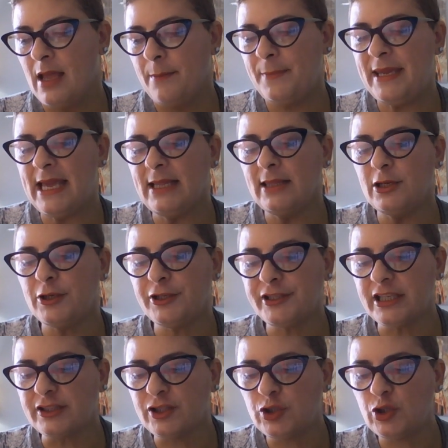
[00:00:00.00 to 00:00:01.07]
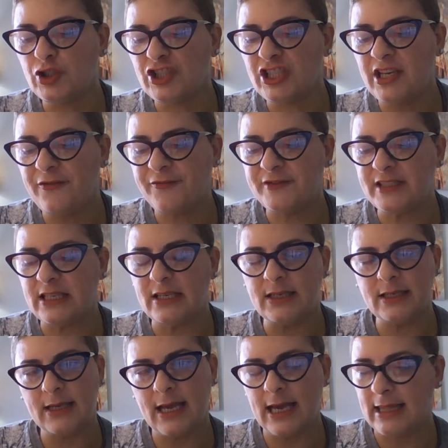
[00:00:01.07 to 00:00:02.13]
Be alert to
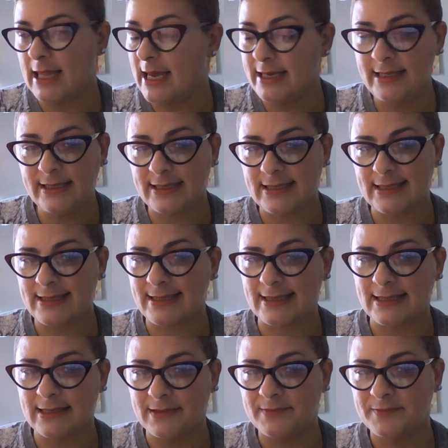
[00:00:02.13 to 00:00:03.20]
shifting alliances.